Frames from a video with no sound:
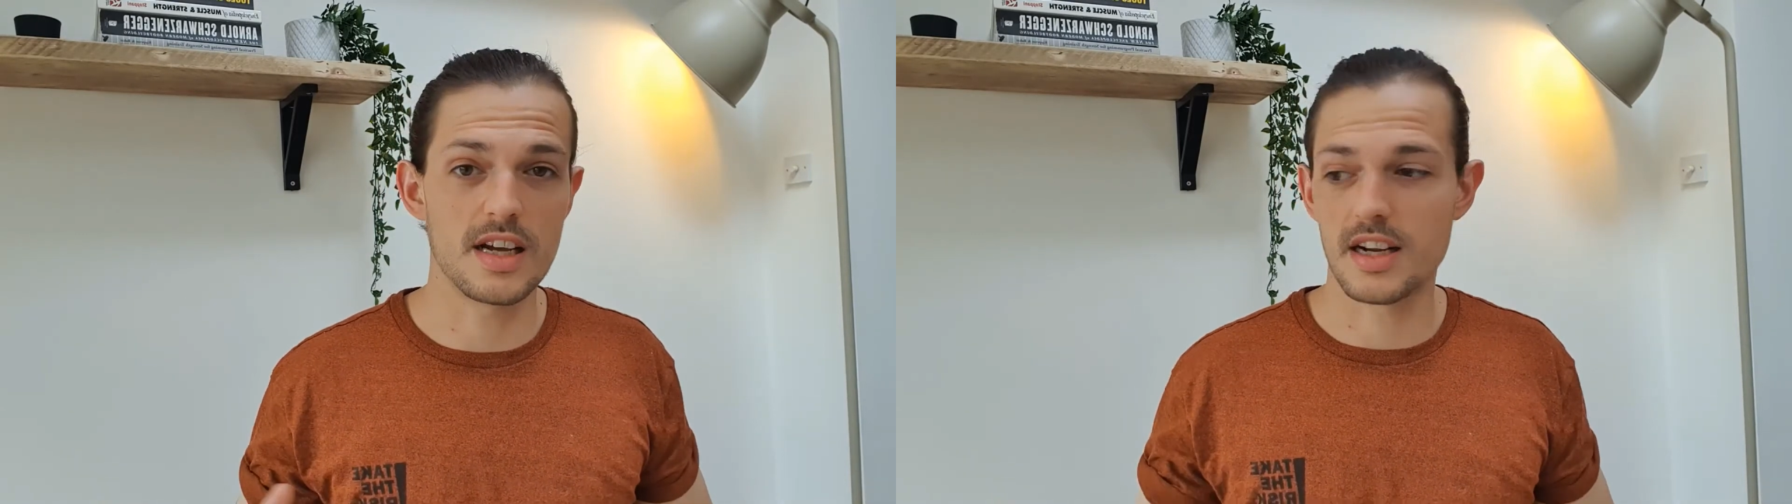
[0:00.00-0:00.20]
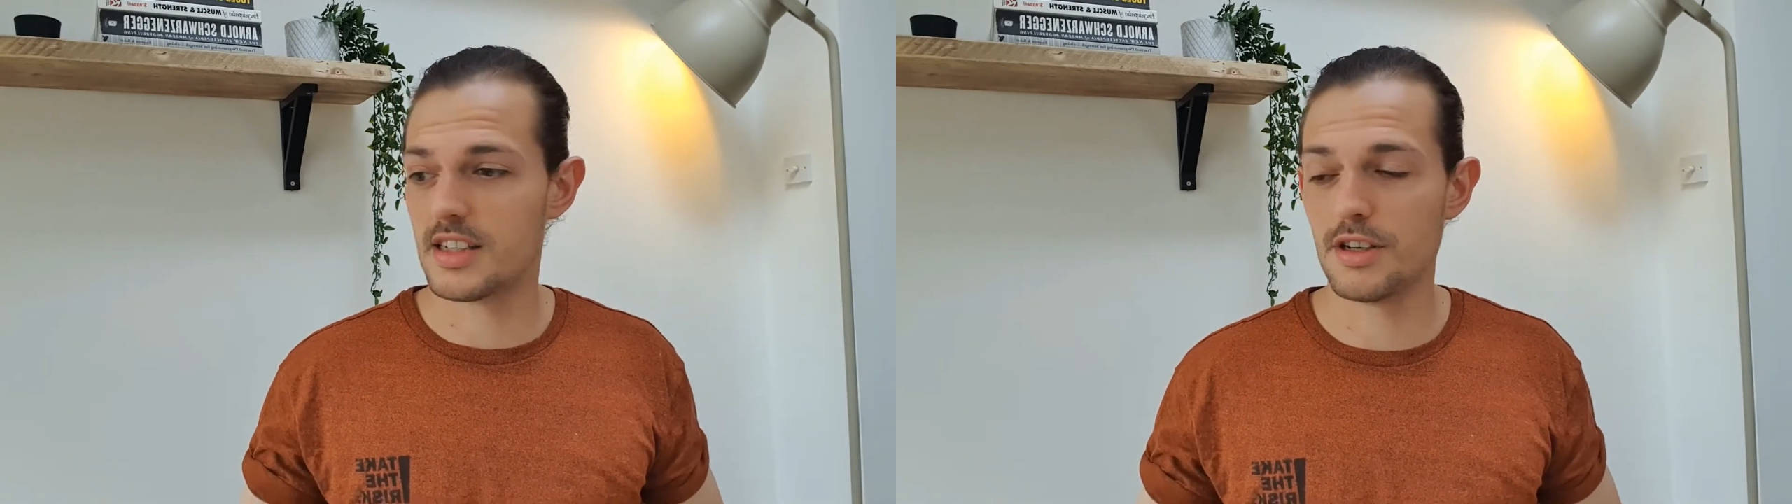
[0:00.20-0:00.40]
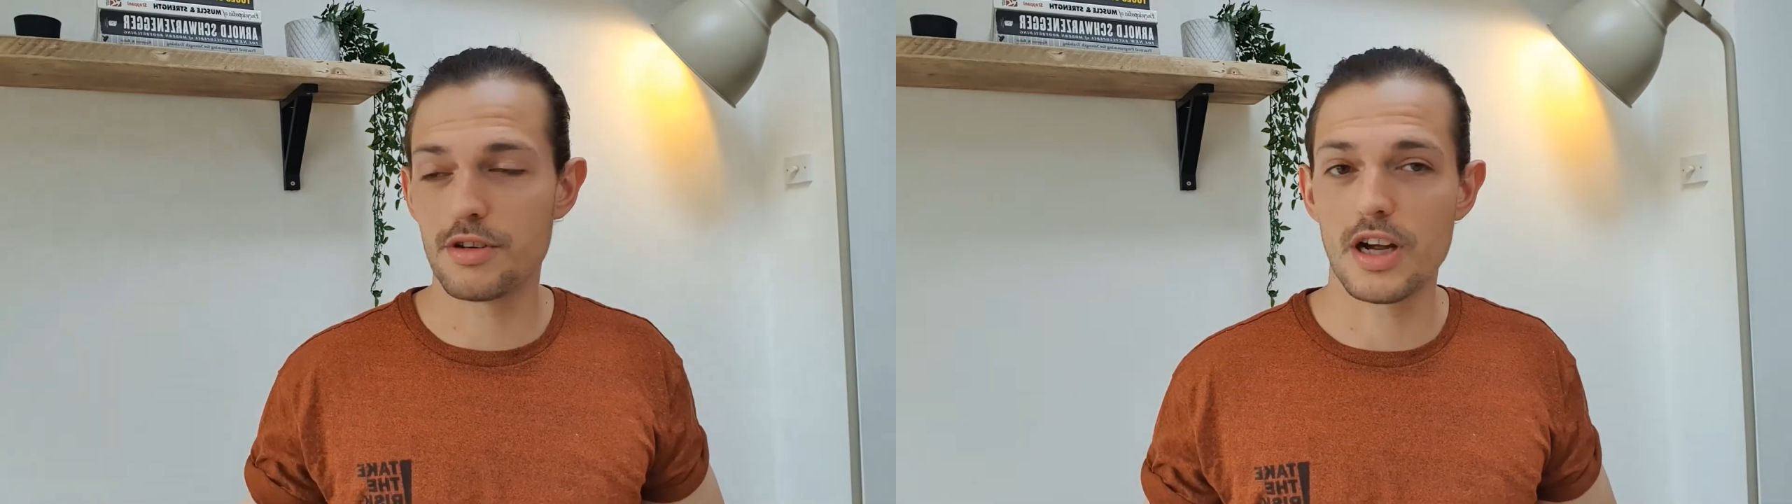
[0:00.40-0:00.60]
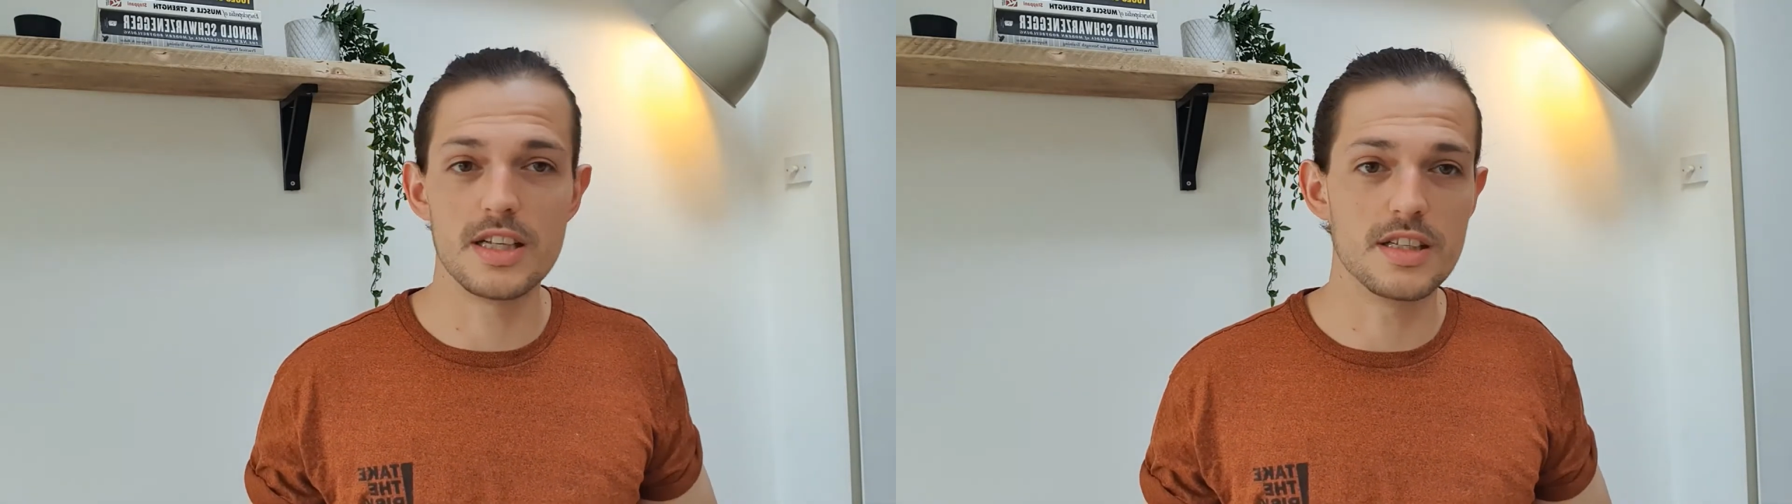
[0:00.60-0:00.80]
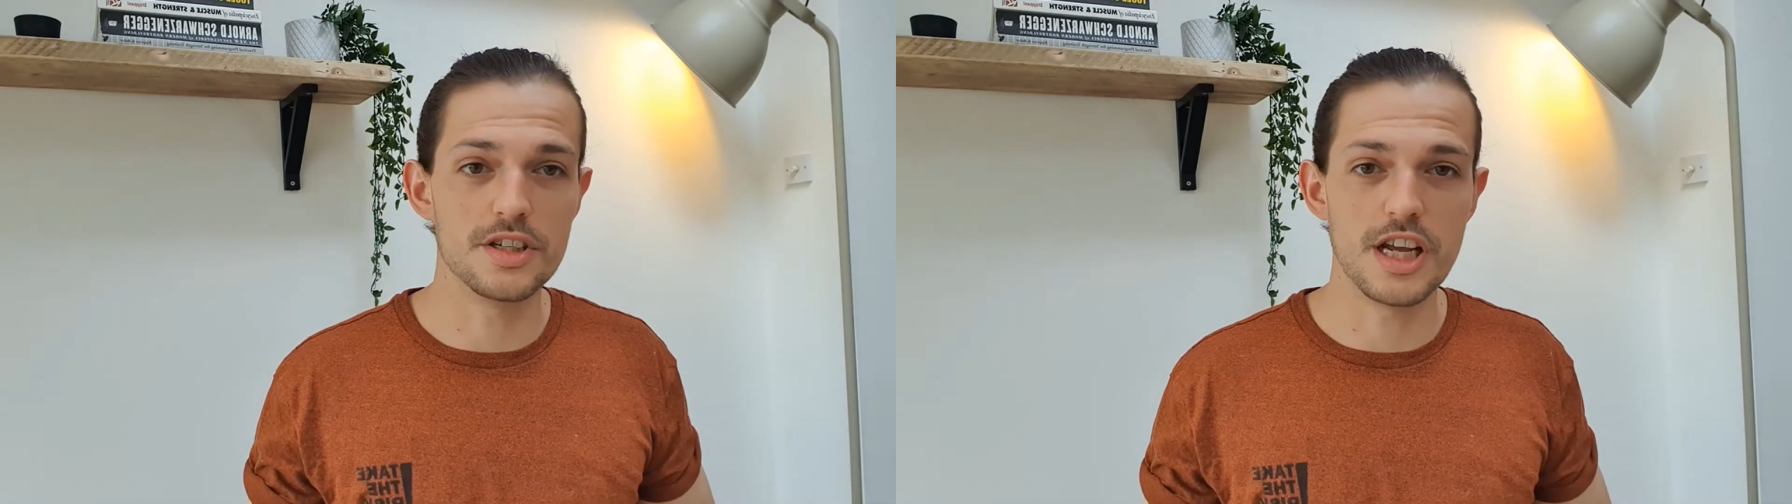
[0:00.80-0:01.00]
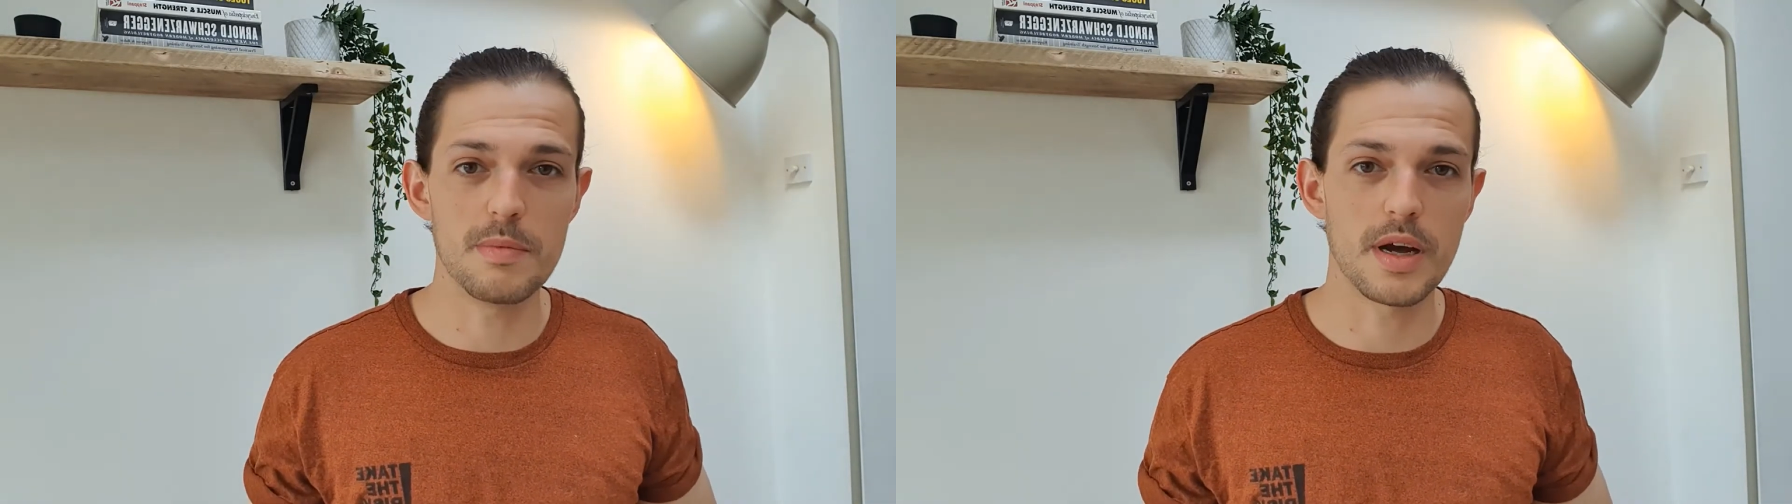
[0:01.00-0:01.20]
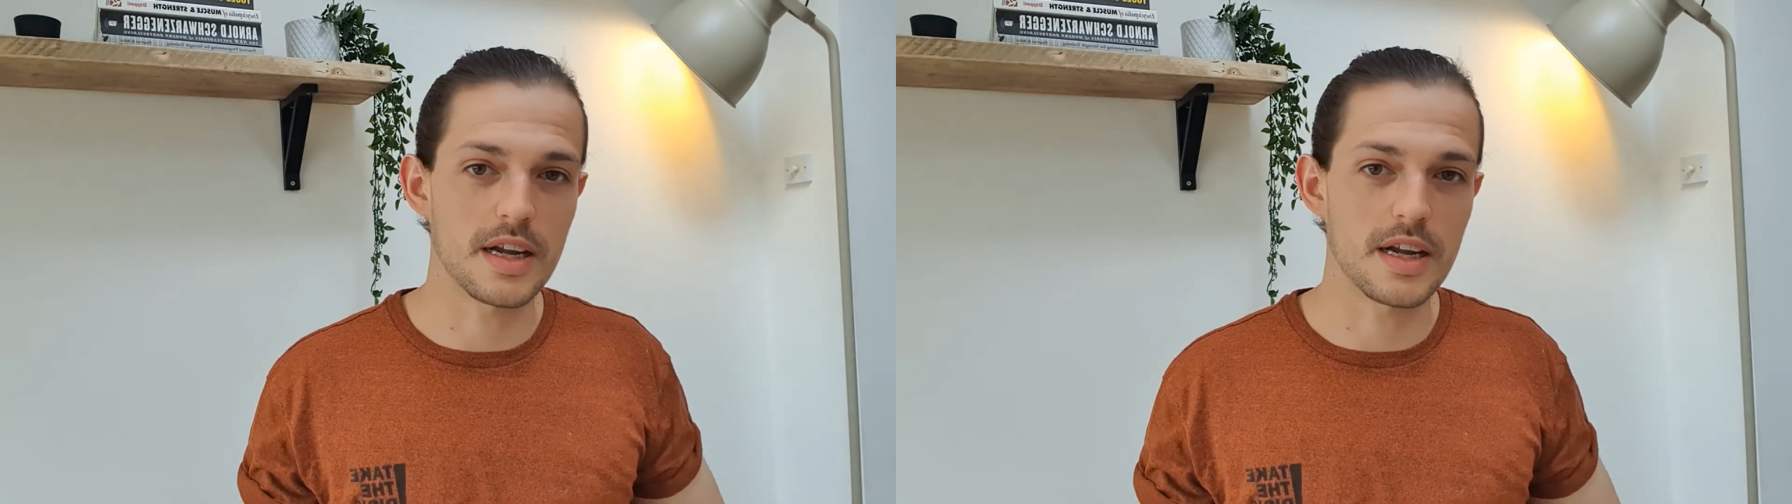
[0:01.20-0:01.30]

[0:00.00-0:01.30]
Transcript: I continued going to the gym and I